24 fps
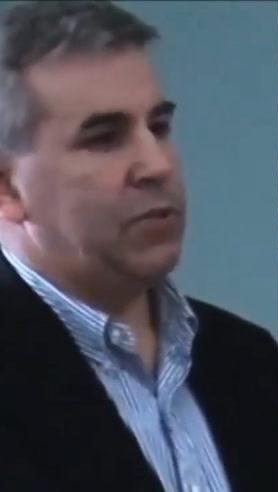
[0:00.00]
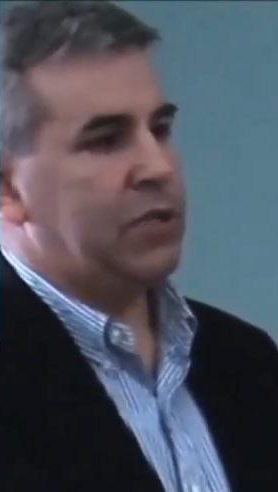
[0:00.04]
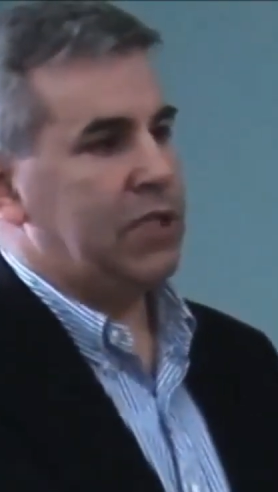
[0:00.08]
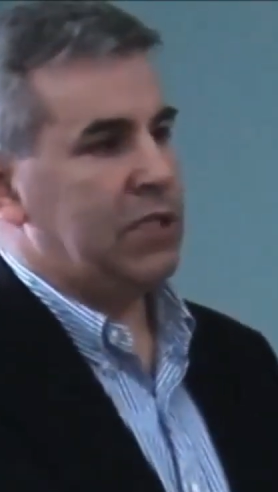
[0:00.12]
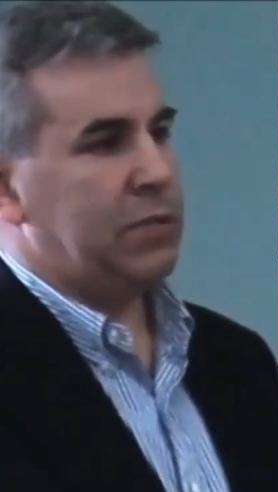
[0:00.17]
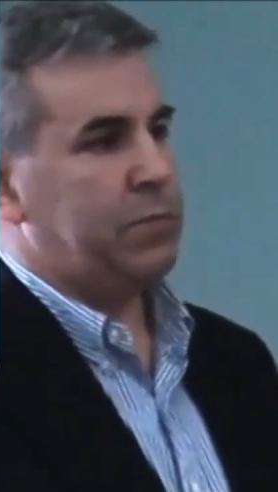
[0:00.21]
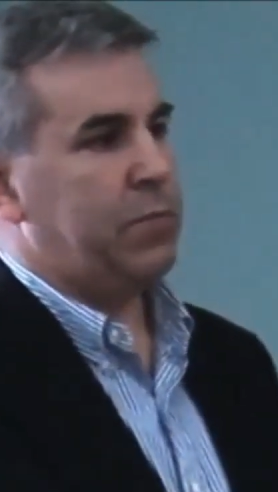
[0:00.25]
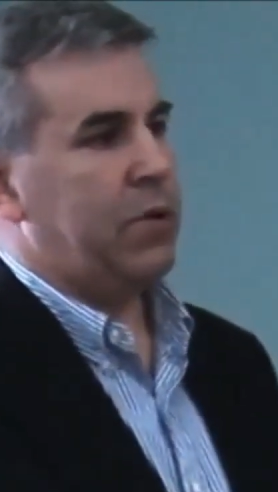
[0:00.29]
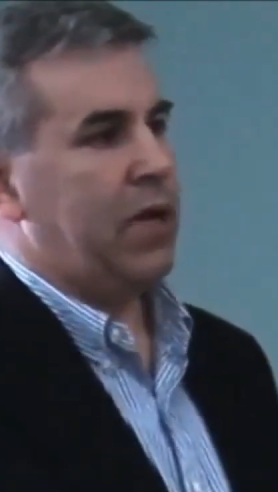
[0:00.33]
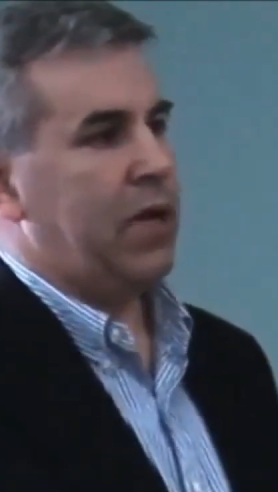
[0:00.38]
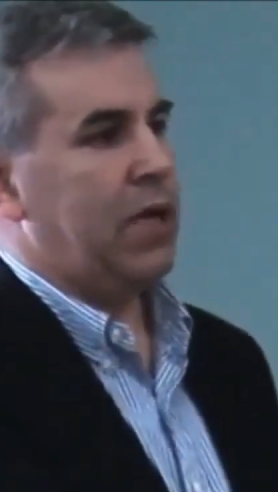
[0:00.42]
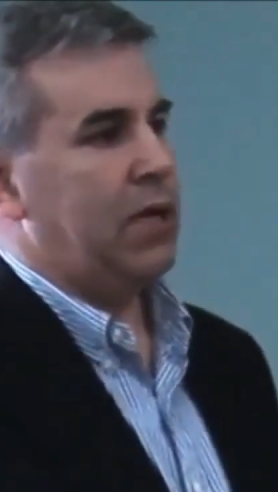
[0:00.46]
with
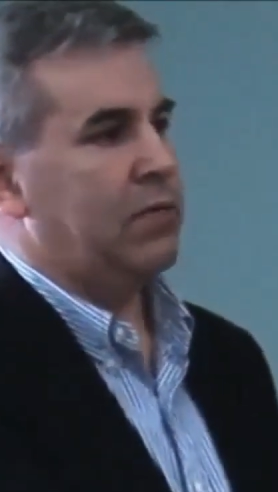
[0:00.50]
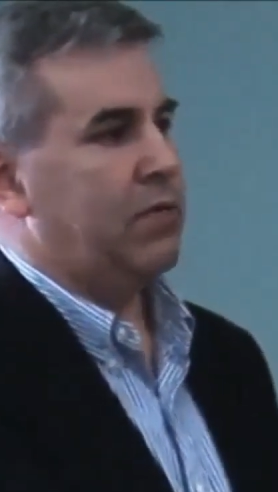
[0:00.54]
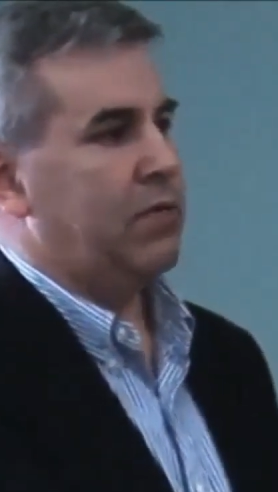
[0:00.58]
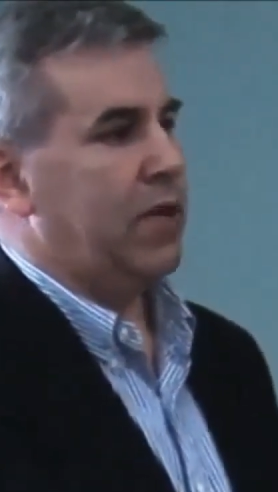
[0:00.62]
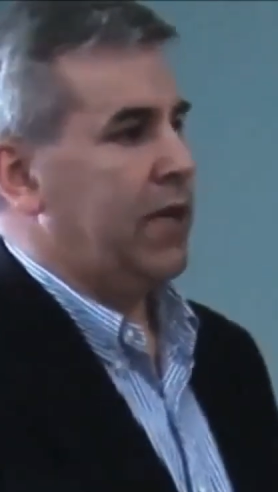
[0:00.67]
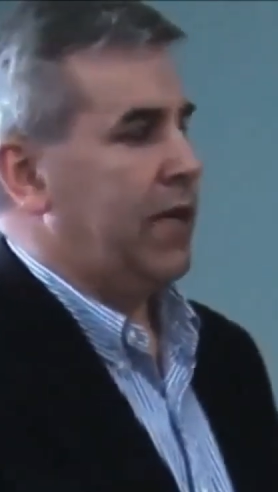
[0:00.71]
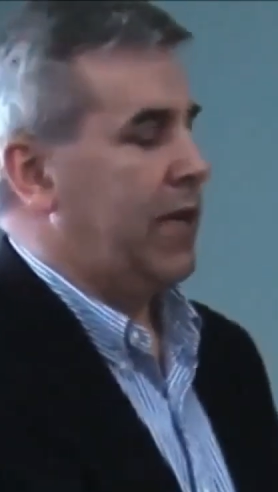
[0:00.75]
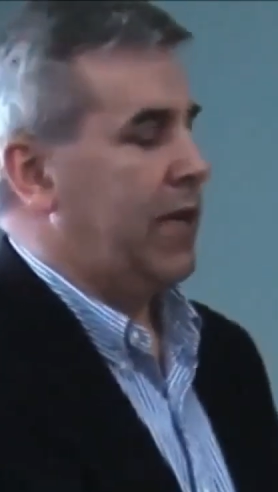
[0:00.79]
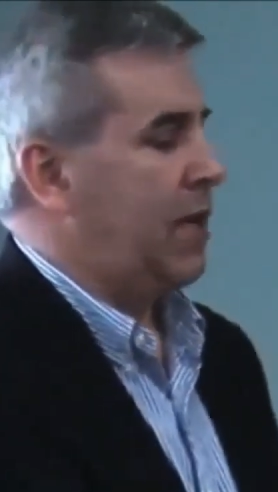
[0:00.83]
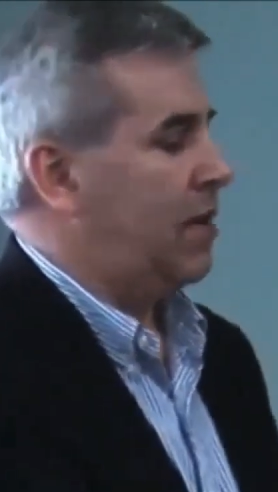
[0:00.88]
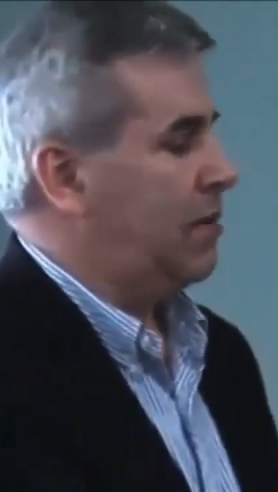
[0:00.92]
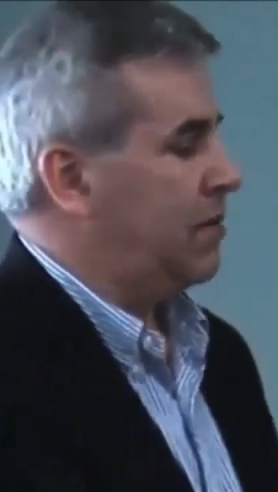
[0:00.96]
this product
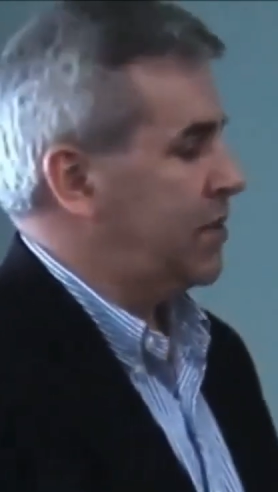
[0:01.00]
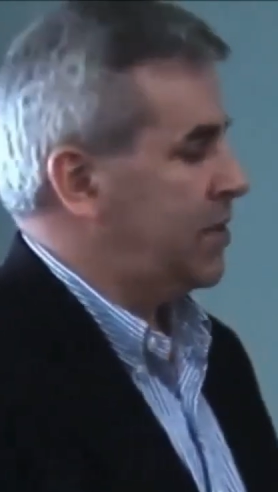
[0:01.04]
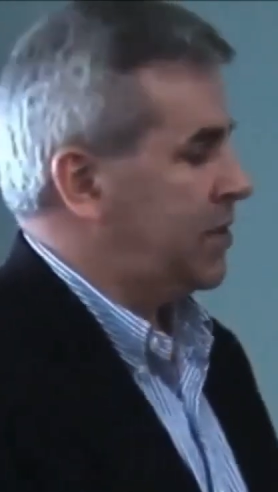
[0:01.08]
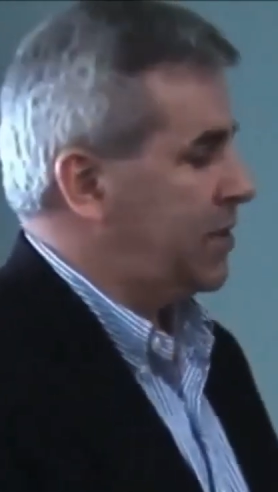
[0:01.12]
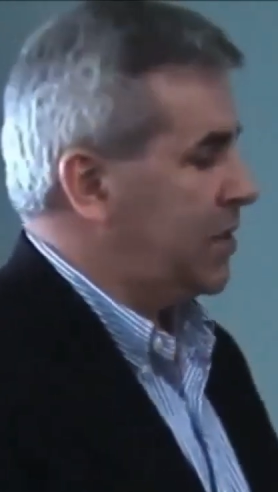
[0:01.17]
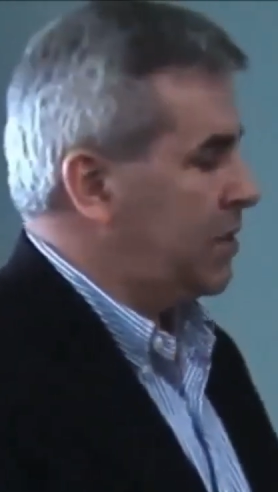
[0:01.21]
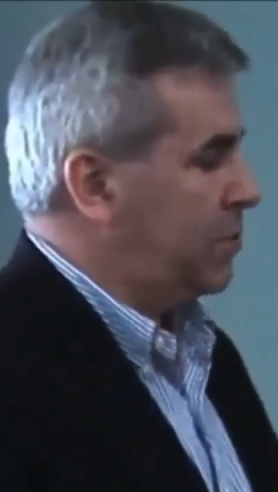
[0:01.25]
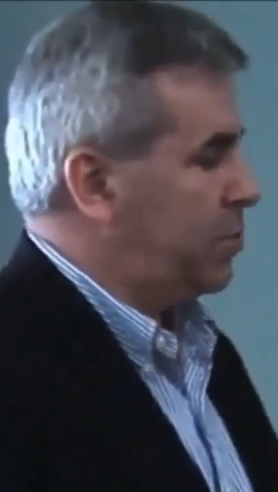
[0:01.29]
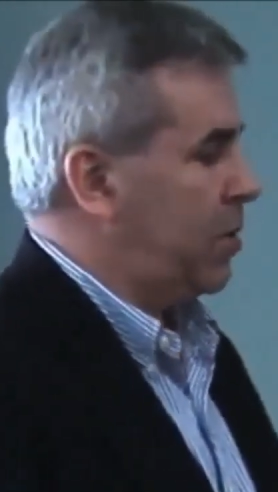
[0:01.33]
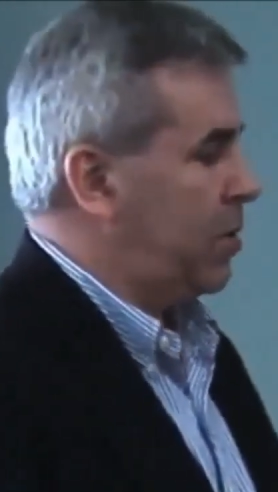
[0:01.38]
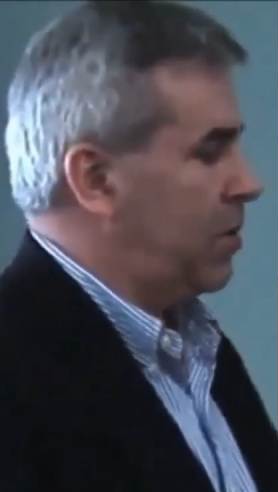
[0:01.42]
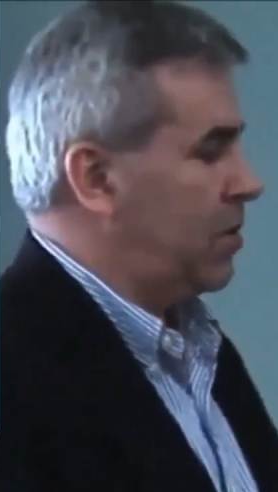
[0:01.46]
right now, it's
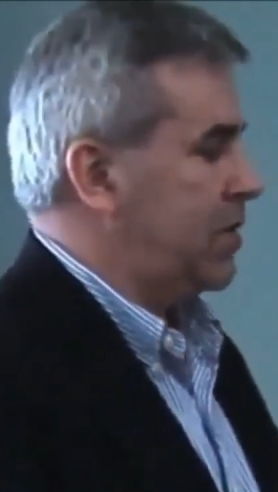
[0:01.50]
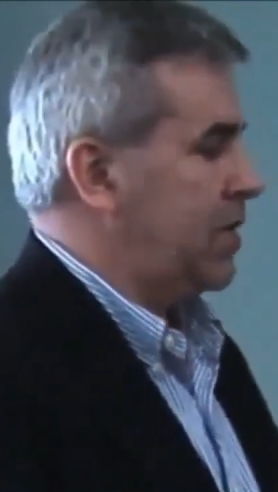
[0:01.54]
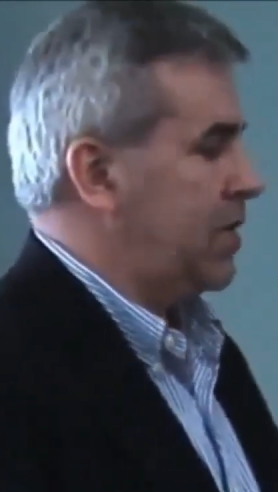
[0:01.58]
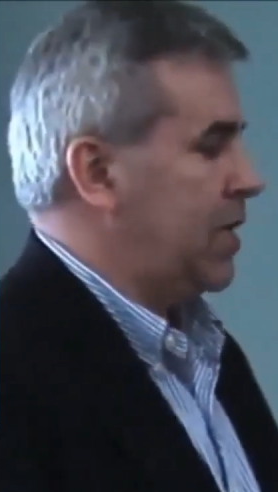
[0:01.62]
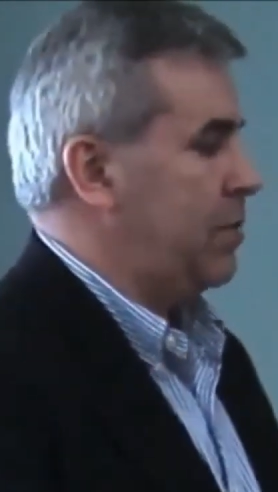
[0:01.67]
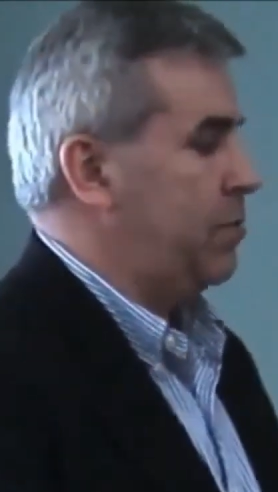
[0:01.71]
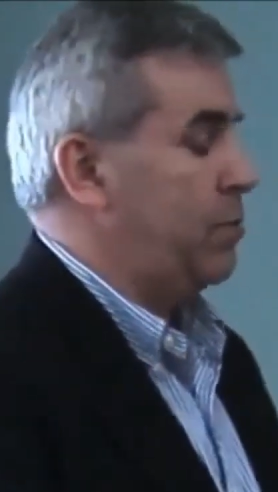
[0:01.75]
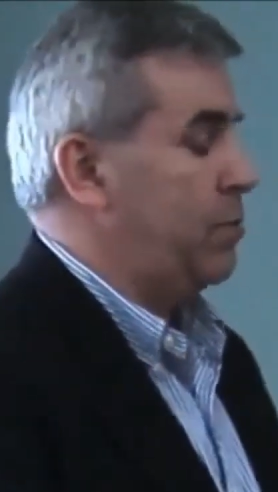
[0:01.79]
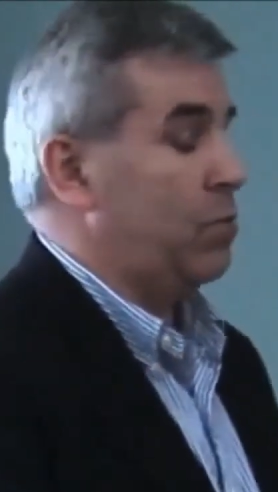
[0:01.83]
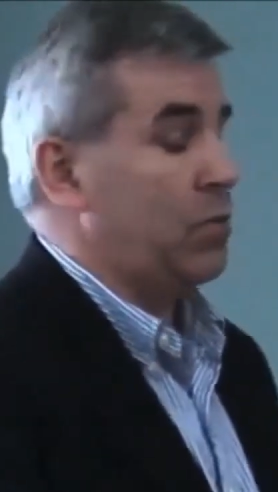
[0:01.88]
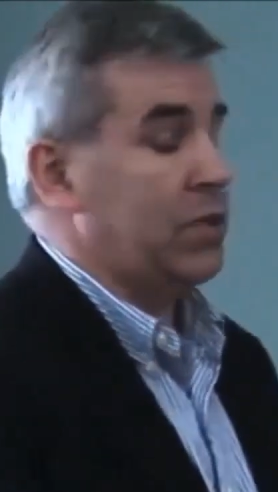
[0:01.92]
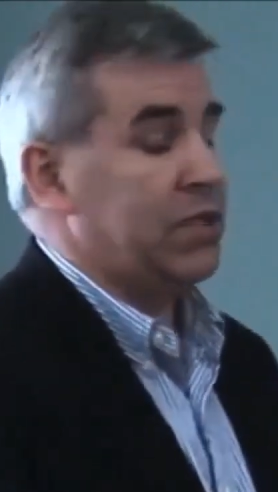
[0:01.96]
still
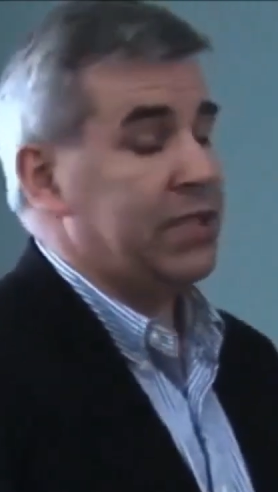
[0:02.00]
prototype,